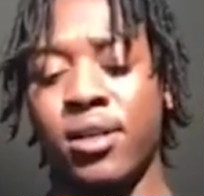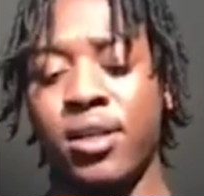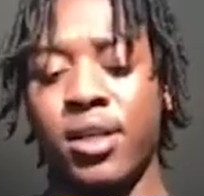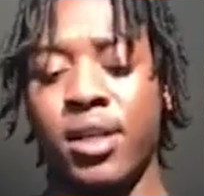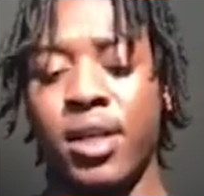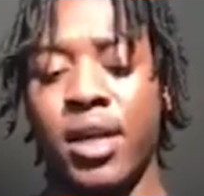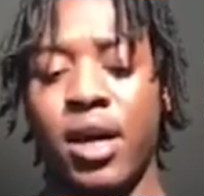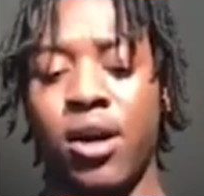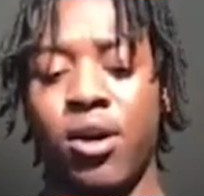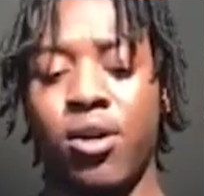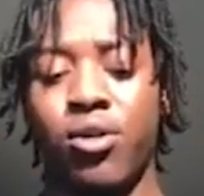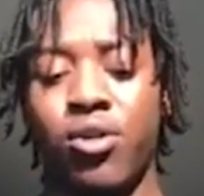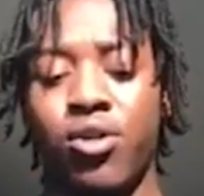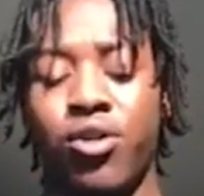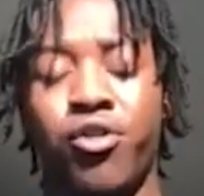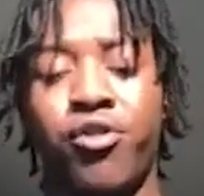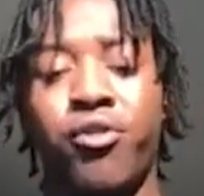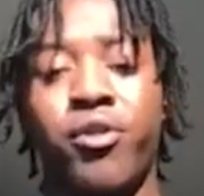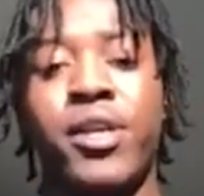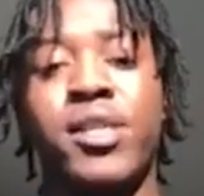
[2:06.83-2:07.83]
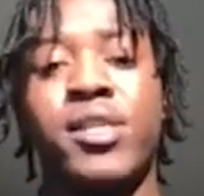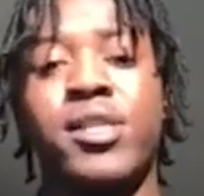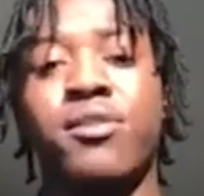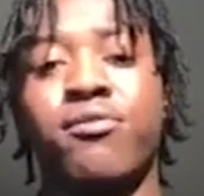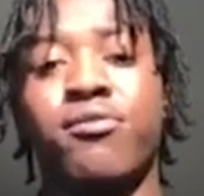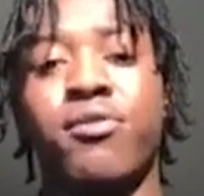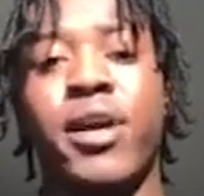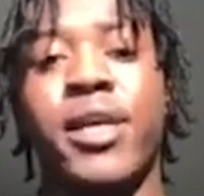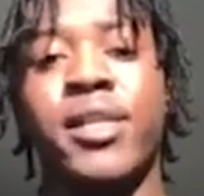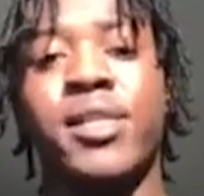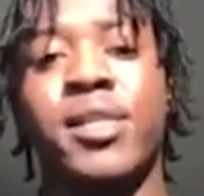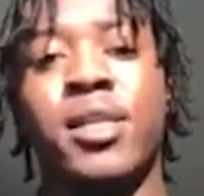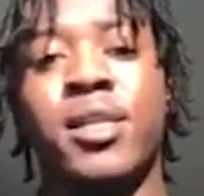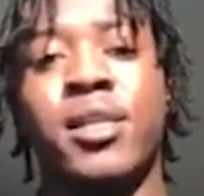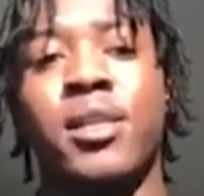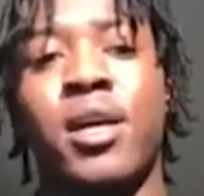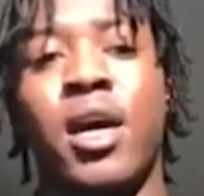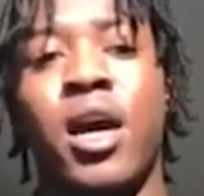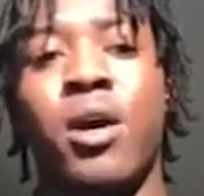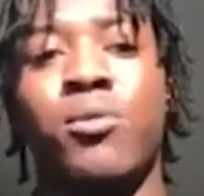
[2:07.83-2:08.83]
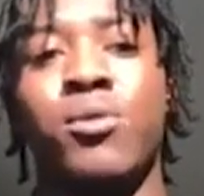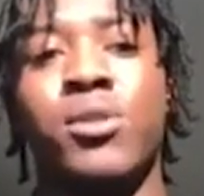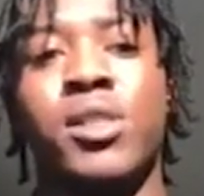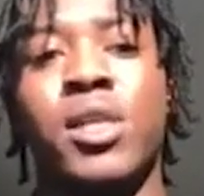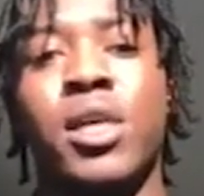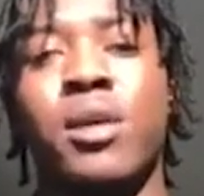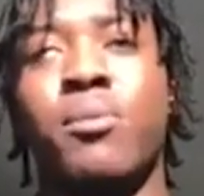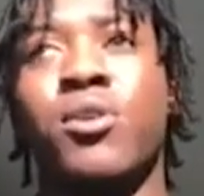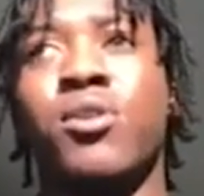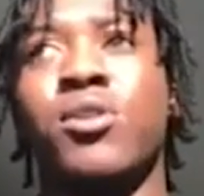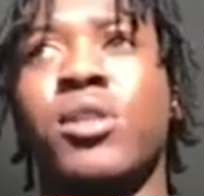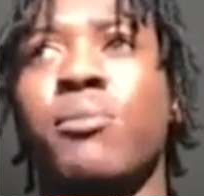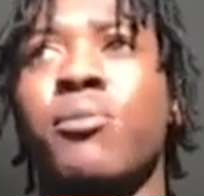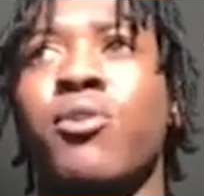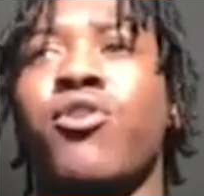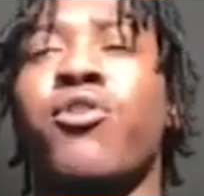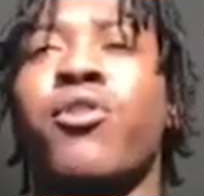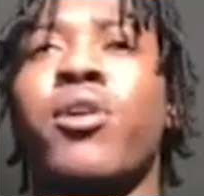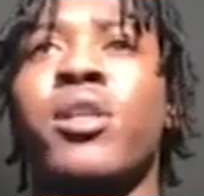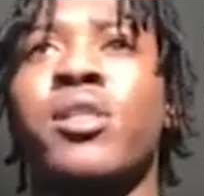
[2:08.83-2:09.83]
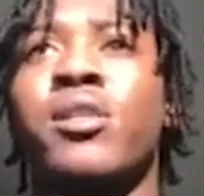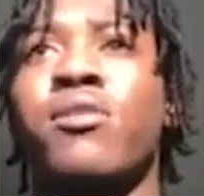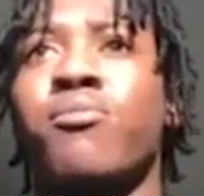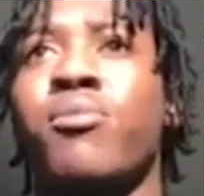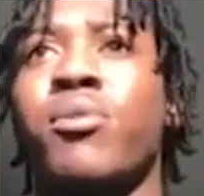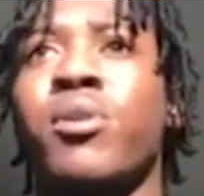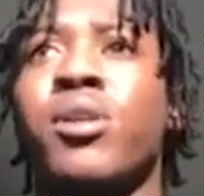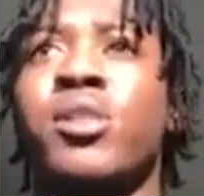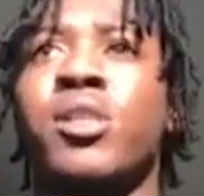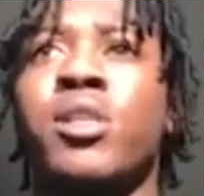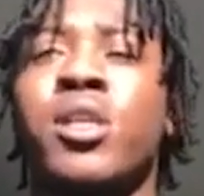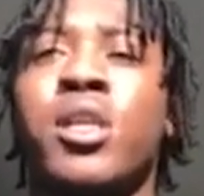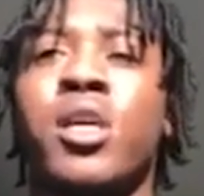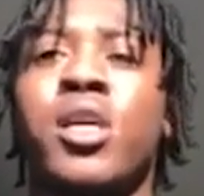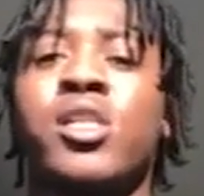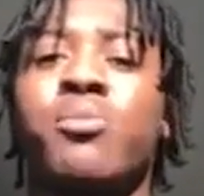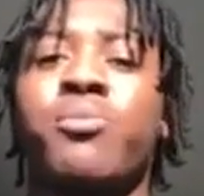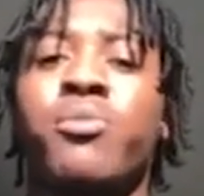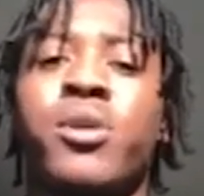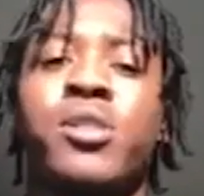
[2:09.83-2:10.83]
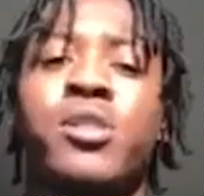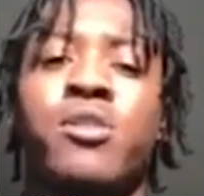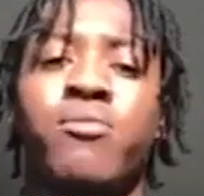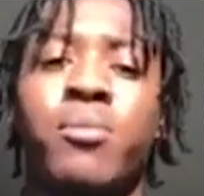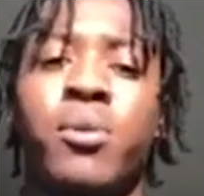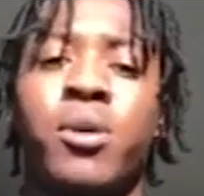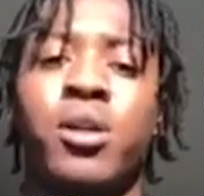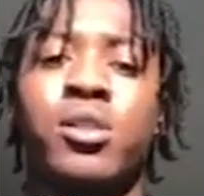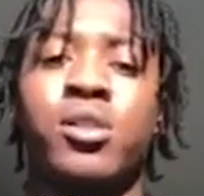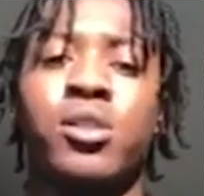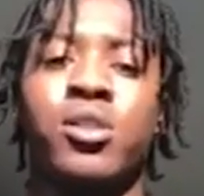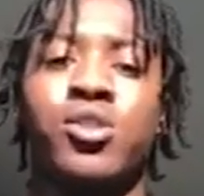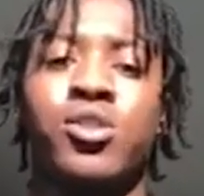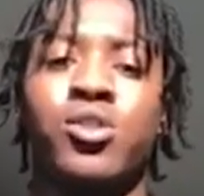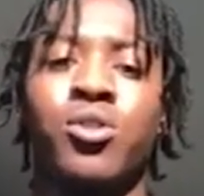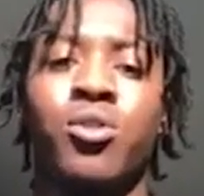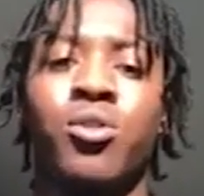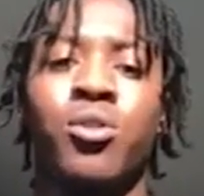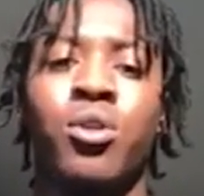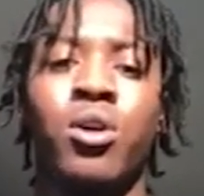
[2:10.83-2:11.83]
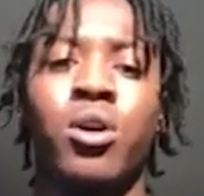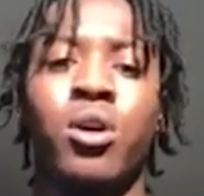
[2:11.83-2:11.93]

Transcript: Now, creative writing, I would say, because I'm a creative person, an expressive person, so